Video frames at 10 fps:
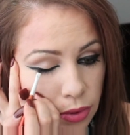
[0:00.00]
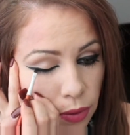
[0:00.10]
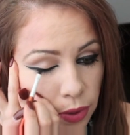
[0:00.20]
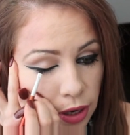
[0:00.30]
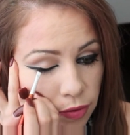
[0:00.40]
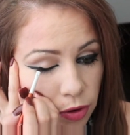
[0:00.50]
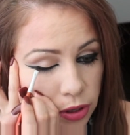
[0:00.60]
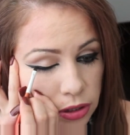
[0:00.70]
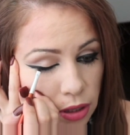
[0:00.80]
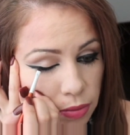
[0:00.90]
when of
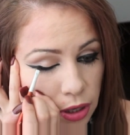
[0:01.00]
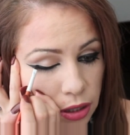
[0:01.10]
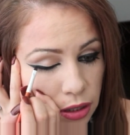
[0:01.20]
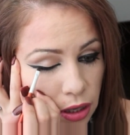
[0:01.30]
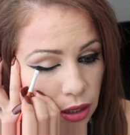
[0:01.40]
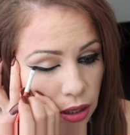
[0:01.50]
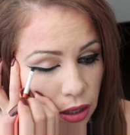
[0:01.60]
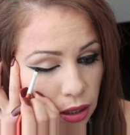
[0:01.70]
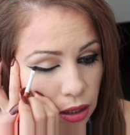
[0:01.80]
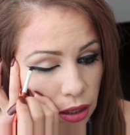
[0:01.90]
course I'm not
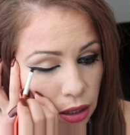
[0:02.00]
talking.